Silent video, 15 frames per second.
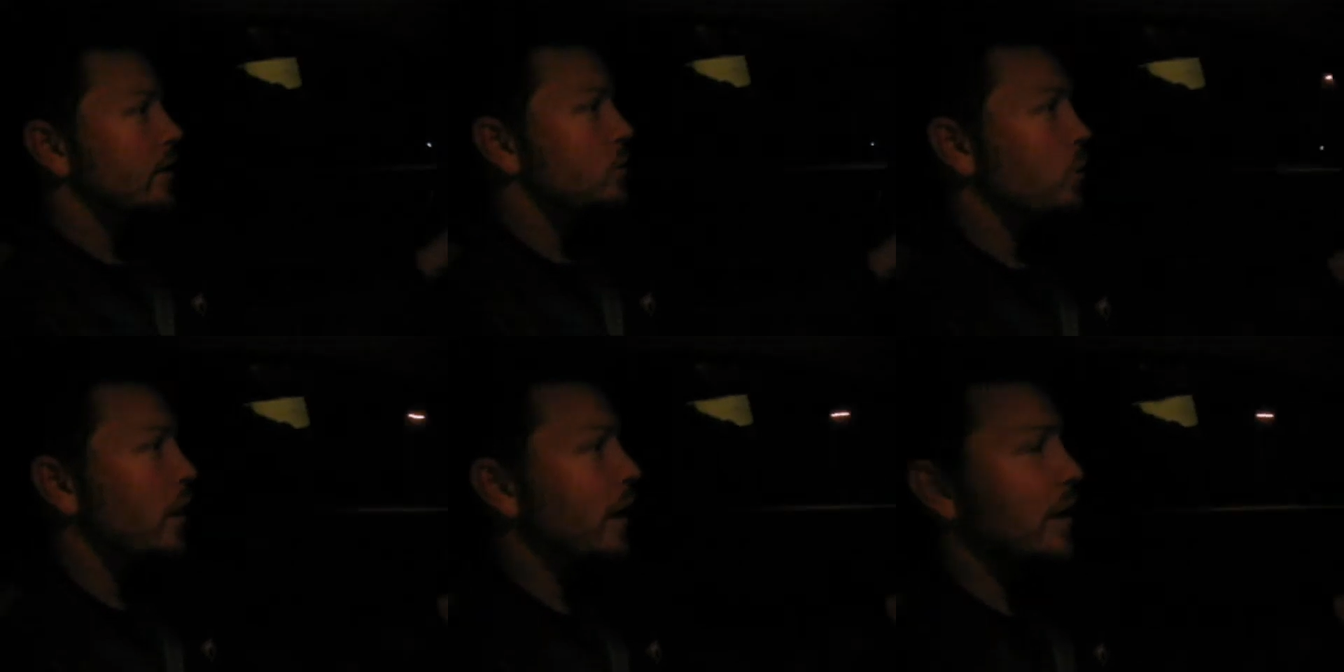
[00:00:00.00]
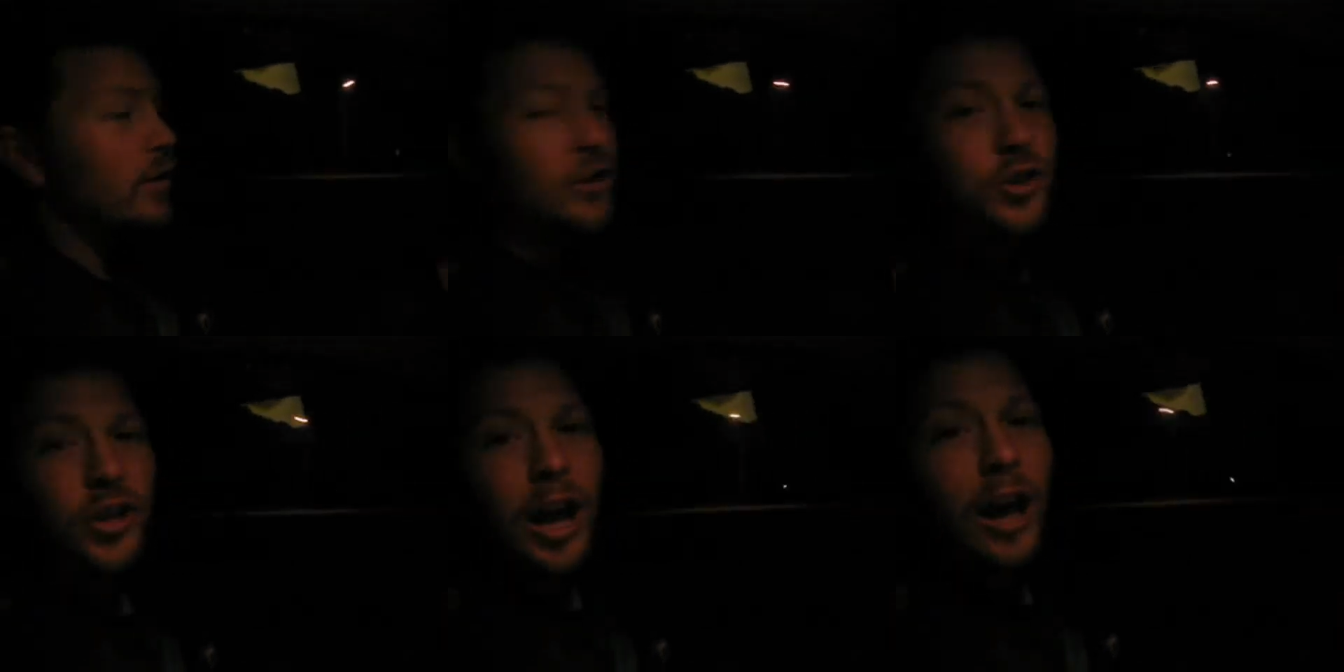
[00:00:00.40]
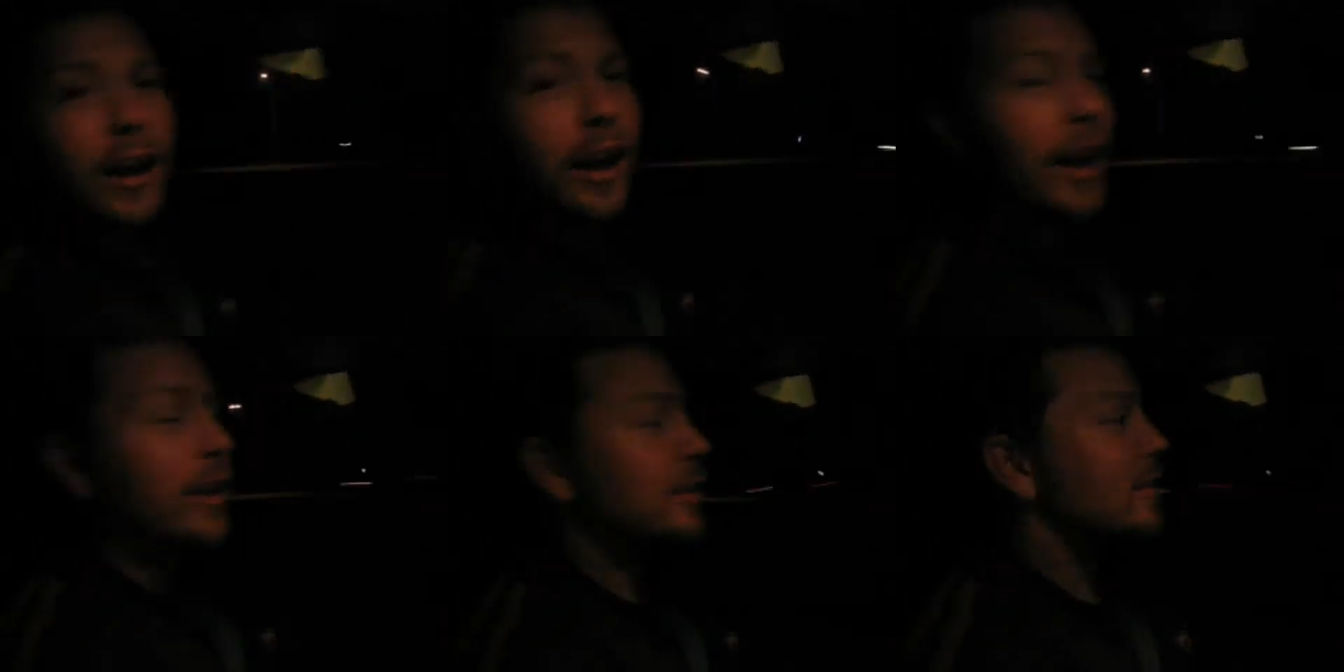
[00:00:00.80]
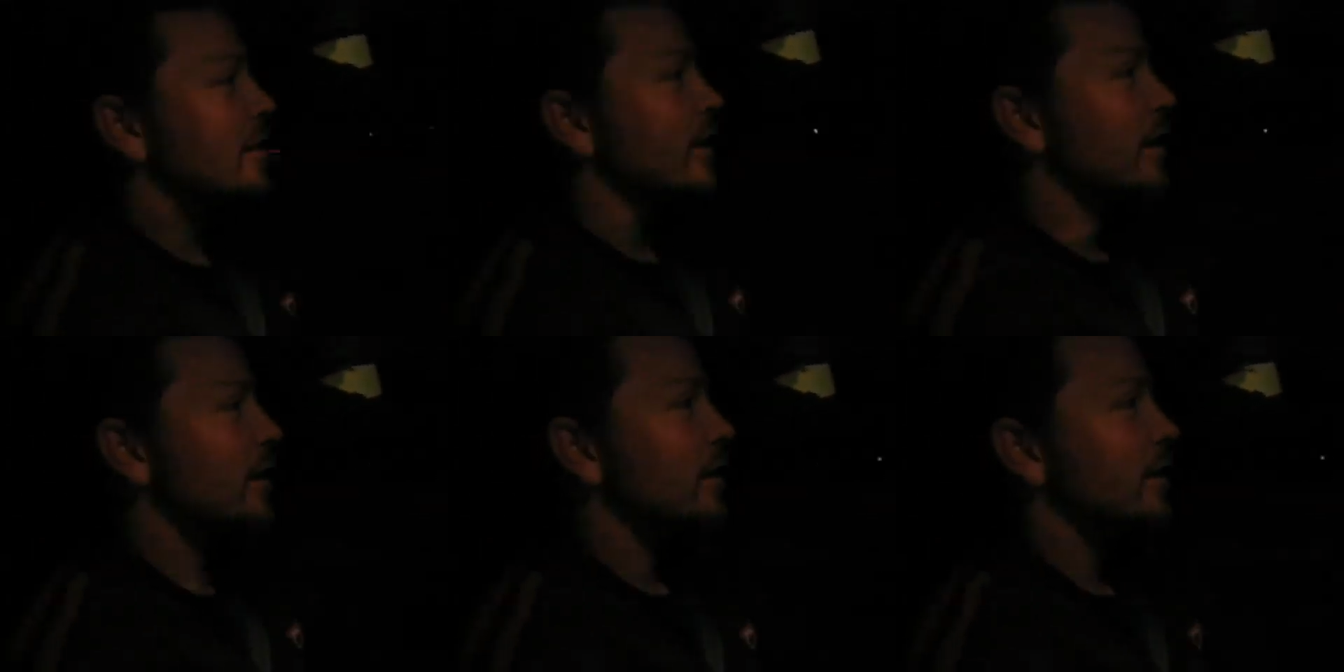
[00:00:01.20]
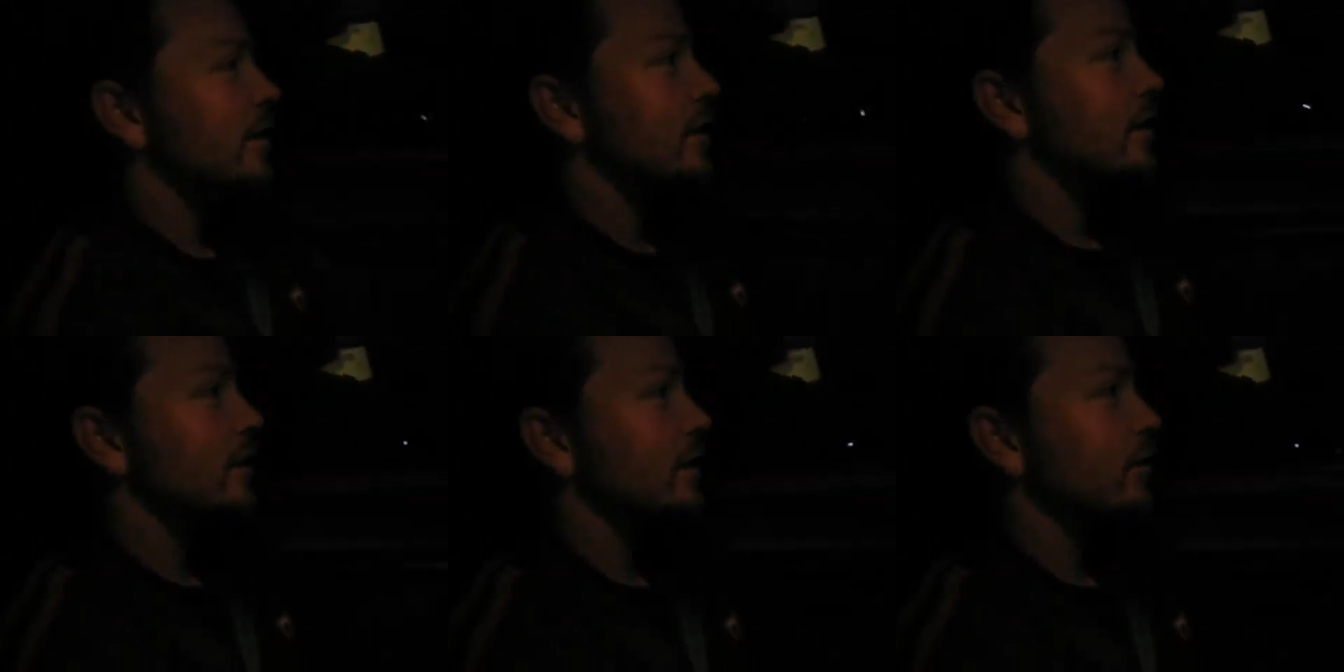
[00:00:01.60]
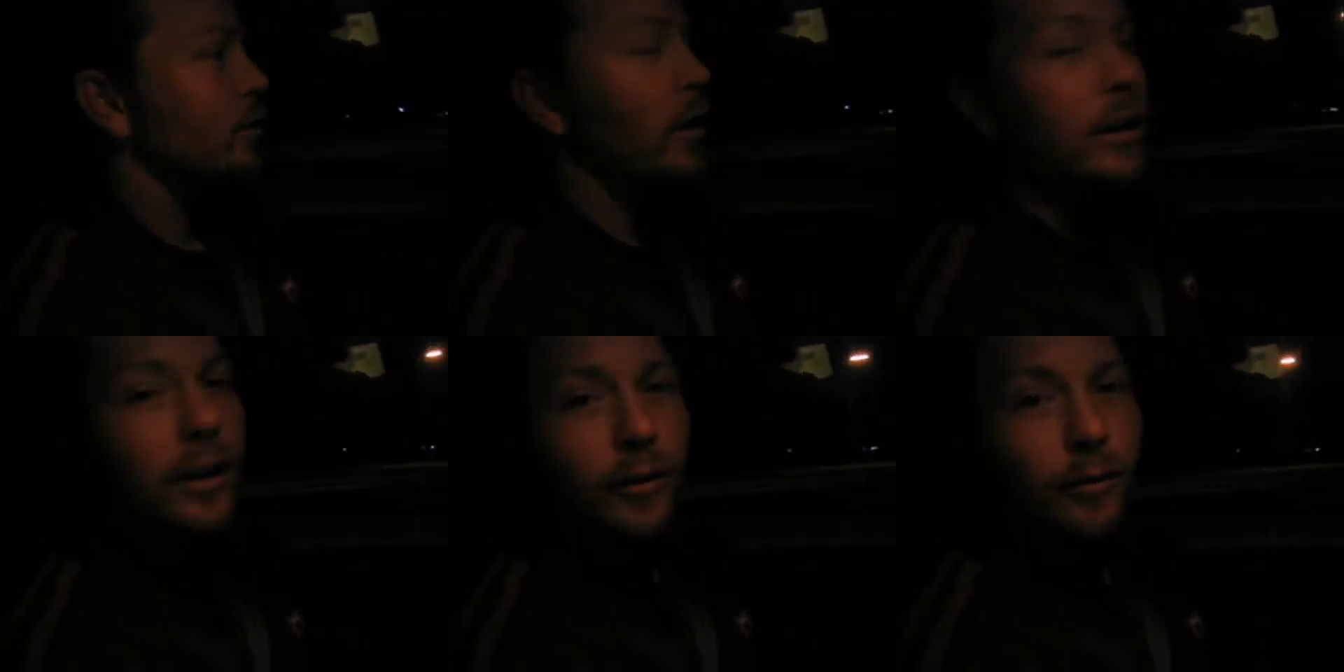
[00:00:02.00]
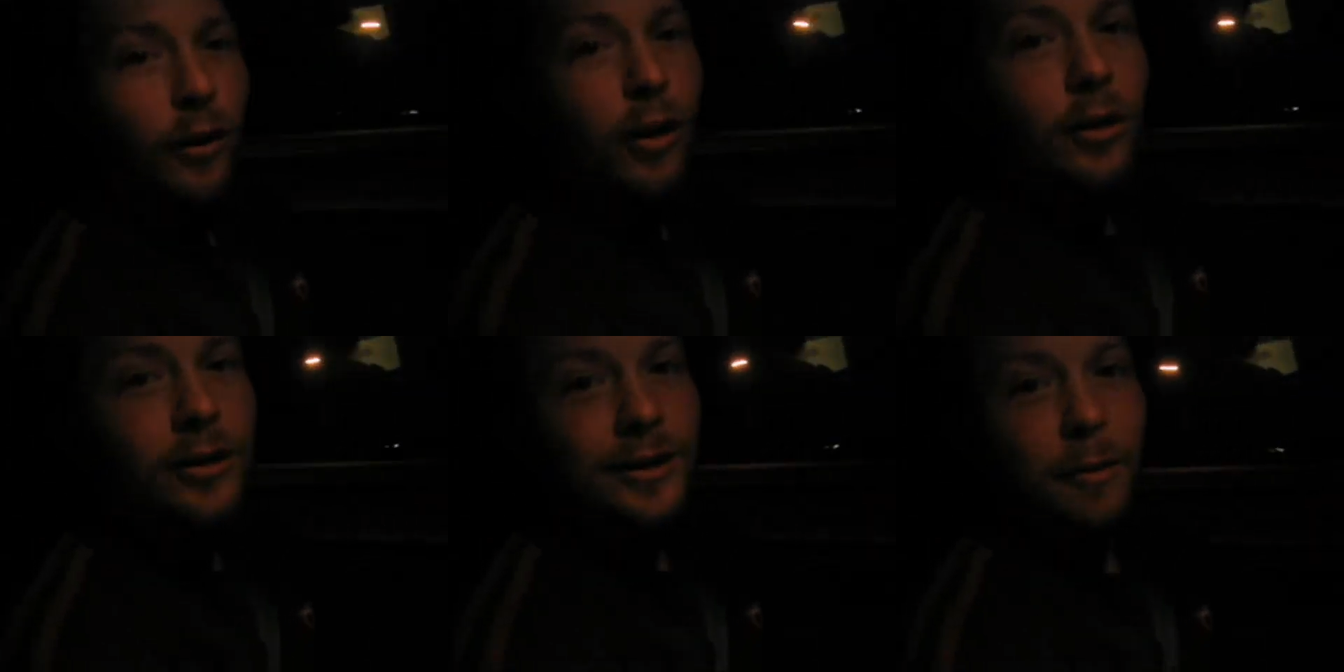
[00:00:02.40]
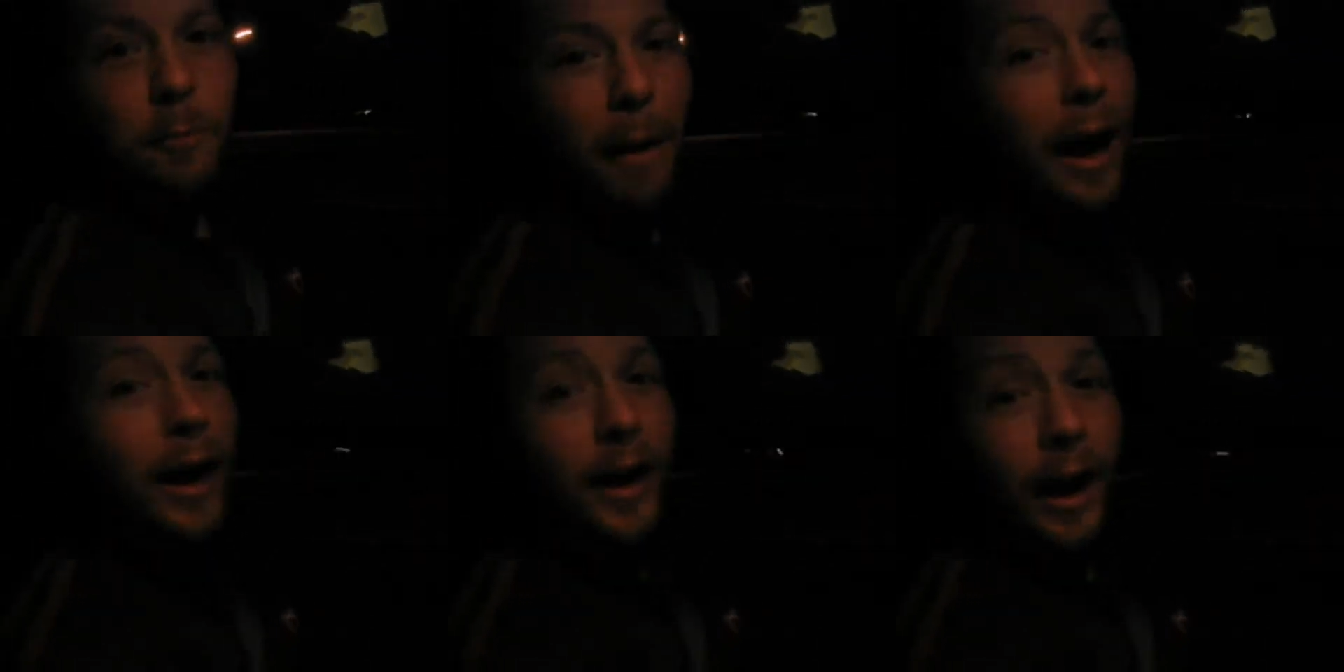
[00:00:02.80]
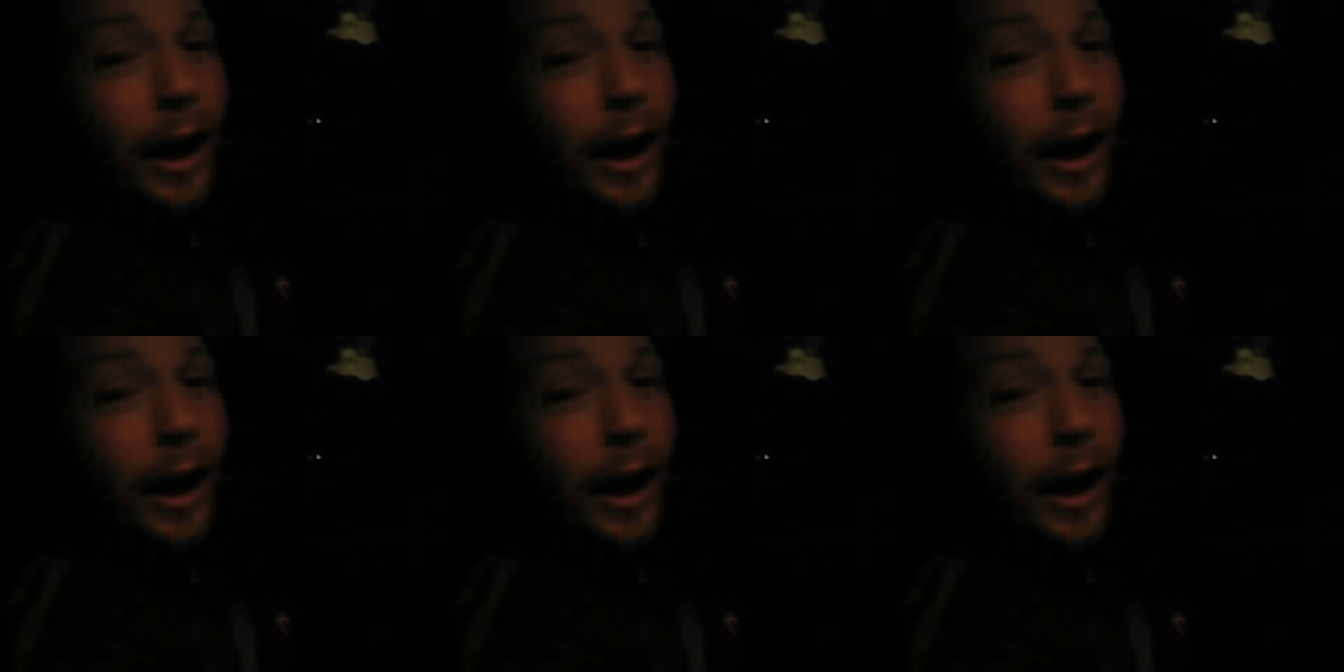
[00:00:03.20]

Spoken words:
Just want to give a shout out to the friendly folks at My